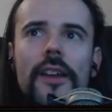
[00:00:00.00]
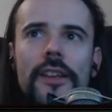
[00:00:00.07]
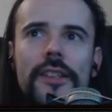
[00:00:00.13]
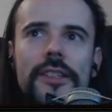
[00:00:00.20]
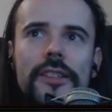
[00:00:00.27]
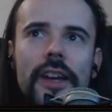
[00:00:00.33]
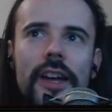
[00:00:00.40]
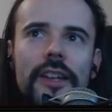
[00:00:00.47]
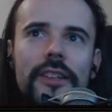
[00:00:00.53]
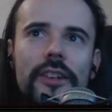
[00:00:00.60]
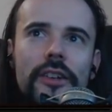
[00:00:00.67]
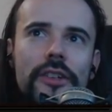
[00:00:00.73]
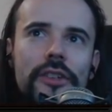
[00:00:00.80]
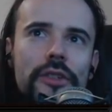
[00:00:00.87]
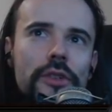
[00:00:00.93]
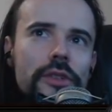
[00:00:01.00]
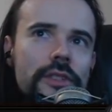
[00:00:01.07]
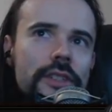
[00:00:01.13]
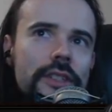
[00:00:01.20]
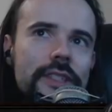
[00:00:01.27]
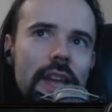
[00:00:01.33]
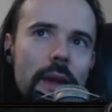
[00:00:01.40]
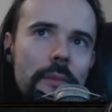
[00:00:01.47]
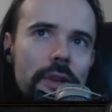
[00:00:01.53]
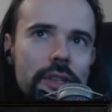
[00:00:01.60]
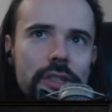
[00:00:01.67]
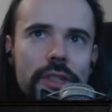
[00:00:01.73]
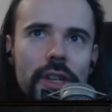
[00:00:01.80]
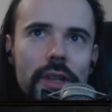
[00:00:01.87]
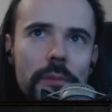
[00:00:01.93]
Slightly reduced the
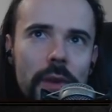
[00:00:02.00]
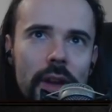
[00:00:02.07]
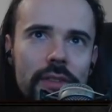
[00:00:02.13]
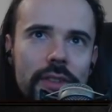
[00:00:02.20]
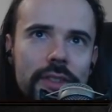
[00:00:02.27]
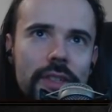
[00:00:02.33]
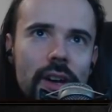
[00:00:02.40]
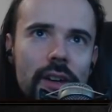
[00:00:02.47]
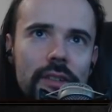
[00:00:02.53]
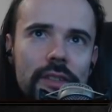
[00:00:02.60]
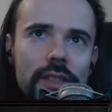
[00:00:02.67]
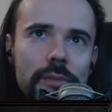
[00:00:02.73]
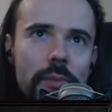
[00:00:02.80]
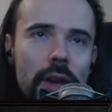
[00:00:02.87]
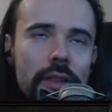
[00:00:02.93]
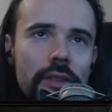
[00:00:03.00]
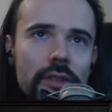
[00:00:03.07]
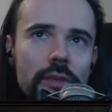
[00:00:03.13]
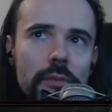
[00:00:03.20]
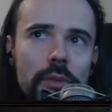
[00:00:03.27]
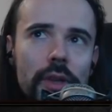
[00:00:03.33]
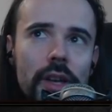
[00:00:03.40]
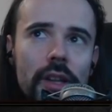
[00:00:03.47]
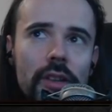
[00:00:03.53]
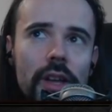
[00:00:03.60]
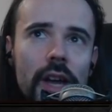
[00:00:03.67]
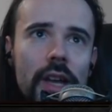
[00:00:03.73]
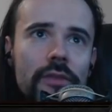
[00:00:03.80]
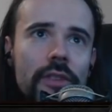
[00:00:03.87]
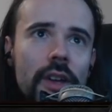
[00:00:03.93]
damage dealt by the Darkness Bane on the player
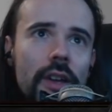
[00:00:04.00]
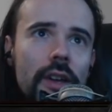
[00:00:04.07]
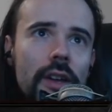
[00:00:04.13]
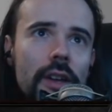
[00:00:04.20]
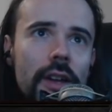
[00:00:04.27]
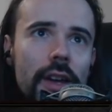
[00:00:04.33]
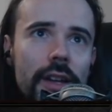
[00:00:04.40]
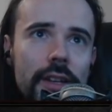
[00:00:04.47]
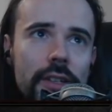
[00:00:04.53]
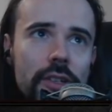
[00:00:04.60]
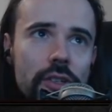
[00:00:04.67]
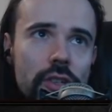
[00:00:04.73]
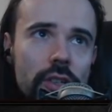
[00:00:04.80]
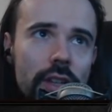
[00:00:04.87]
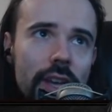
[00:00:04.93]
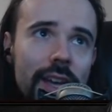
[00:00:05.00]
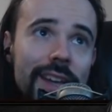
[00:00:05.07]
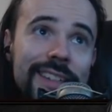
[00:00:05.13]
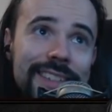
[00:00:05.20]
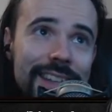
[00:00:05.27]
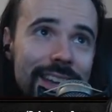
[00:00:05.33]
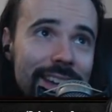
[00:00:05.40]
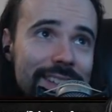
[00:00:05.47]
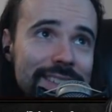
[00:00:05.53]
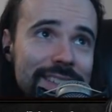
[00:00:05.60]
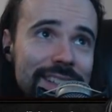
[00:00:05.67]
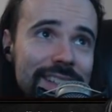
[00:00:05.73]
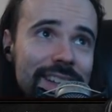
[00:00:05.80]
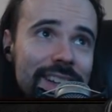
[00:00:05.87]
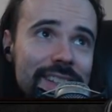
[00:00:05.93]
life and initial, and
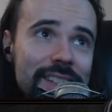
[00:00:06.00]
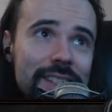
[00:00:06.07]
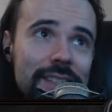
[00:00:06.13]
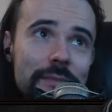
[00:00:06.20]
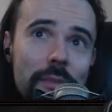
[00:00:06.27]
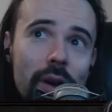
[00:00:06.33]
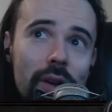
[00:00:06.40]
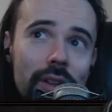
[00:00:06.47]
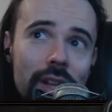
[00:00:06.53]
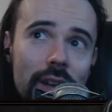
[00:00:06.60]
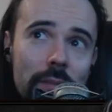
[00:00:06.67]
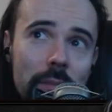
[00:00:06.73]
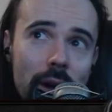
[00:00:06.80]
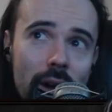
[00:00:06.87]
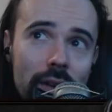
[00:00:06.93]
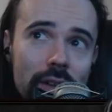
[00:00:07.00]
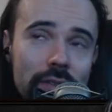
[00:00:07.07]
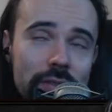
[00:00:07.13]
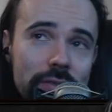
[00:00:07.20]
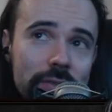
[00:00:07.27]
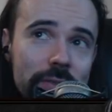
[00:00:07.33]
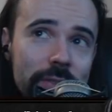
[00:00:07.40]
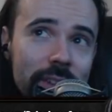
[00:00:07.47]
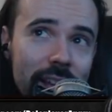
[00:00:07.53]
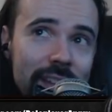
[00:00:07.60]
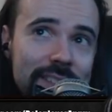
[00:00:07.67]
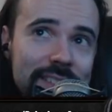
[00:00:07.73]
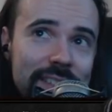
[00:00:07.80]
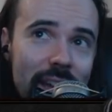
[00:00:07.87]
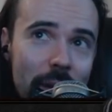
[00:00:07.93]
added a small amount of
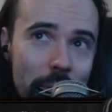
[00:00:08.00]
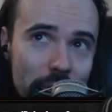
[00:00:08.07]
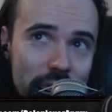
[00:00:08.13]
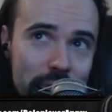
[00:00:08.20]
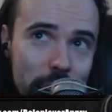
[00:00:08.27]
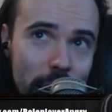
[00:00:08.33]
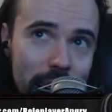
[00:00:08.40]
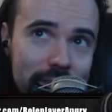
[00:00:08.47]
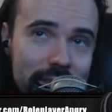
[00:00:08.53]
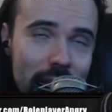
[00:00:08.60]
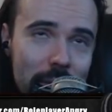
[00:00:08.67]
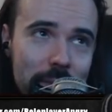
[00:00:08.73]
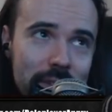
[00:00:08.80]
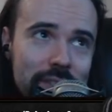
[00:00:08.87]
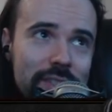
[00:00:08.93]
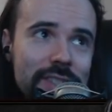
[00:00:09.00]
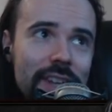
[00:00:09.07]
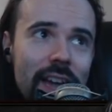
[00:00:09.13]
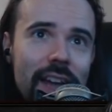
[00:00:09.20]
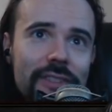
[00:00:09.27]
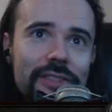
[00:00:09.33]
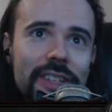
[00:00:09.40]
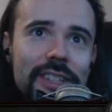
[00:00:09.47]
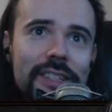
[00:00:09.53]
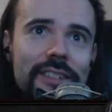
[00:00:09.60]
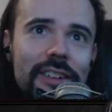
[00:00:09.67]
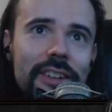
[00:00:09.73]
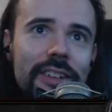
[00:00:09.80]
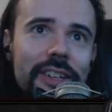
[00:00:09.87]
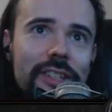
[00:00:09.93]
flat damage per damage stack.
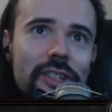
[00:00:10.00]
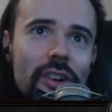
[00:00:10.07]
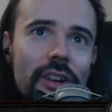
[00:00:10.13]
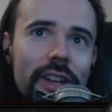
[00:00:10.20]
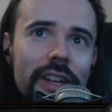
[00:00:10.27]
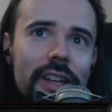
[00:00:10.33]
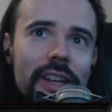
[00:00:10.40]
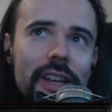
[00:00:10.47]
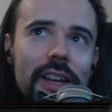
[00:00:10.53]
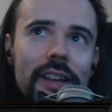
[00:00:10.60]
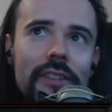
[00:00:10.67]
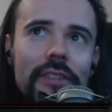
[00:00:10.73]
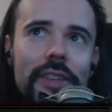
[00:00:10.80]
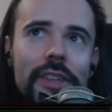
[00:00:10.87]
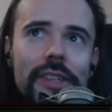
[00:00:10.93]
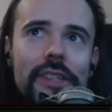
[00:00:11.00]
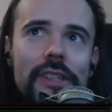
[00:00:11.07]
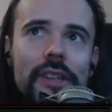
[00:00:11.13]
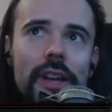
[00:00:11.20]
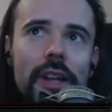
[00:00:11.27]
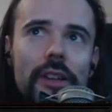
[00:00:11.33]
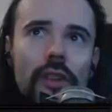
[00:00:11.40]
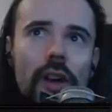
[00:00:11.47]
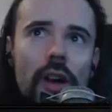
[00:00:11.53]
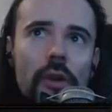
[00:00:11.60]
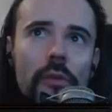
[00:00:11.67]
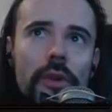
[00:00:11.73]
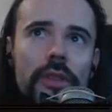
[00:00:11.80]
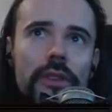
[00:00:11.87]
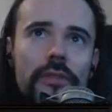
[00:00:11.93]
Literally, this
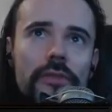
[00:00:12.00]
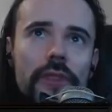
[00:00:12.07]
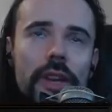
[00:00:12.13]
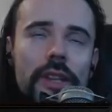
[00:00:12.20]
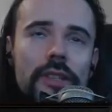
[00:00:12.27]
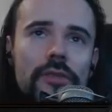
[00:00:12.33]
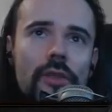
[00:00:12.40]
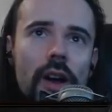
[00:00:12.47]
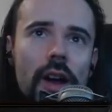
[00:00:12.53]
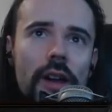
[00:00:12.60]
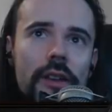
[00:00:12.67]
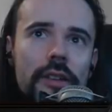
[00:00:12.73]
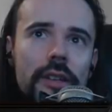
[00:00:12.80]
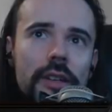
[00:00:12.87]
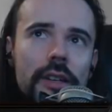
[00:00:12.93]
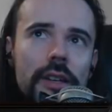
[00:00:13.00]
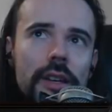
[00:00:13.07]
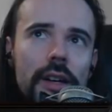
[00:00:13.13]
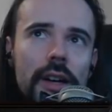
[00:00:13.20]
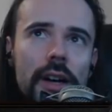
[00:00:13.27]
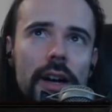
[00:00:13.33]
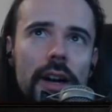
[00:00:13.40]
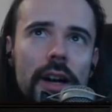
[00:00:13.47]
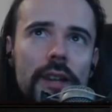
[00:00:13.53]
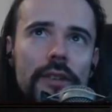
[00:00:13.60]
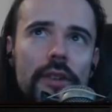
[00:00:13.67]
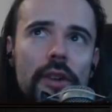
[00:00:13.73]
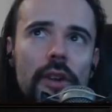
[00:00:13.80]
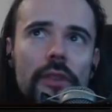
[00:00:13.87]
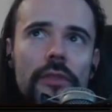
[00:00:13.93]
along with the phase run
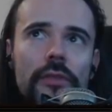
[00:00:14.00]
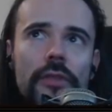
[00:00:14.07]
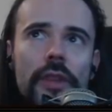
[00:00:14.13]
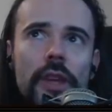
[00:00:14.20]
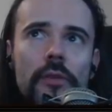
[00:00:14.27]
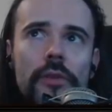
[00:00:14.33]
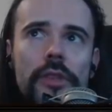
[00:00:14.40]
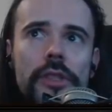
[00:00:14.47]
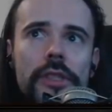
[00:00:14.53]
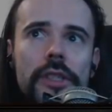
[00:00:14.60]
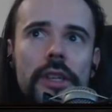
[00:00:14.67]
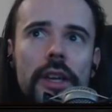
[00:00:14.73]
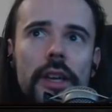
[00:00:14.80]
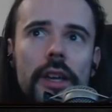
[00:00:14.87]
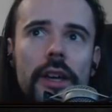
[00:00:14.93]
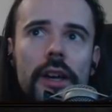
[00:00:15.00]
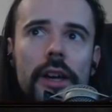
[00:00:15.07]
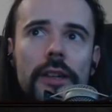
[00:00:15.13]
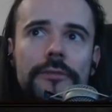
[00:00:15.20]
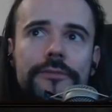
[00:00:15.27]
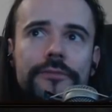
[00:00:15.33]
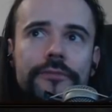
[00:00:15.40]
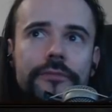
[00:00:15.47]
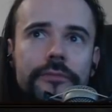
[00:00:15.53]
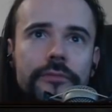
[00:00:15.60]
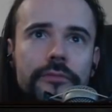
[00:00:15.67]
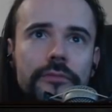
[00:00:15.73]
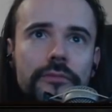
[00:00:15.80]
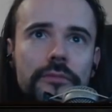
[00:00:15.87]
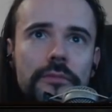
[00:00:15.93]
nerf that we see here,
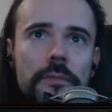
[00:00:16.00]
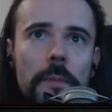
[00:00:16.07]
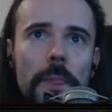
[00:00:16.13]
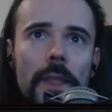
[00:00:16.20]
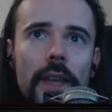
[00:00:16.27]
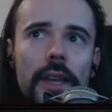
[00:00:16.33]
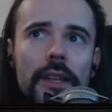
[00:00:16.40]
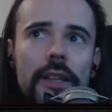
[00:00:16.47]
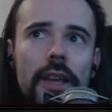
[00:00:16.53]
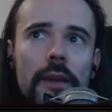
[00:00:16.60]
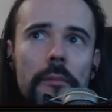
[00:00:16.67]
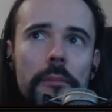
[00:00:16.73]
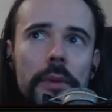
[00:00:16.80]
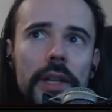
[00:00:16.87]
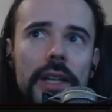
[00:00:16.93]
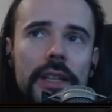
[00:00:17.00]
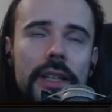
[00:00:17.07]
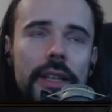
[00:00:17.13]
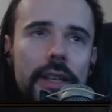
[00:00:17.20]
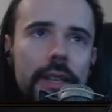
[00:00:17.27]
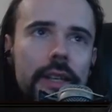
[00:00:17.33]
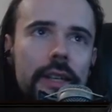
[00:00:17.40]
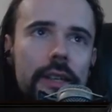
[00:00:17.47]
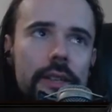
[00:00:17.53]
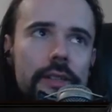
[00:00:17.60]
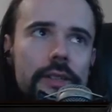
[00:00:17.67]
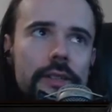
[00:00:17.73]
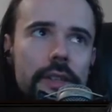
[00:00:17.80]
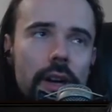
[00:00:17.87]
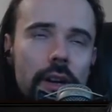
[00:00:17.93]
it completely
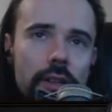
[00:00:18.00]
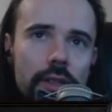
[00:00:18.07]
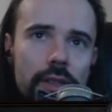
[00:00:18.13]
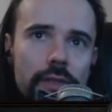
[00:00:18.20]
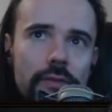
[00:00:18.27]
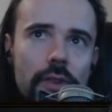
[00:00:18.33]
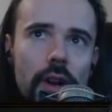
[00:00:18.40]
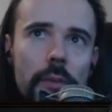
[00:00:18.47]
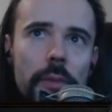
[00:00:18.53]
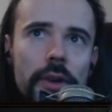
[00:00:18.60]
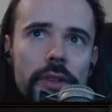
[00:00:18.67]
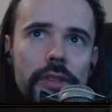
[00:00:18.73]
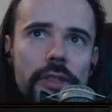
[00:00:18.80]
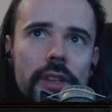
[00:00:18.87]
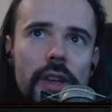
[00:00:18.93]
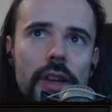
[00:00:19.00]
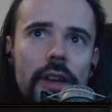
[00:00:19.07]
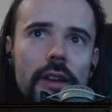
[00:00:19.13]
kills Darkness Farmers.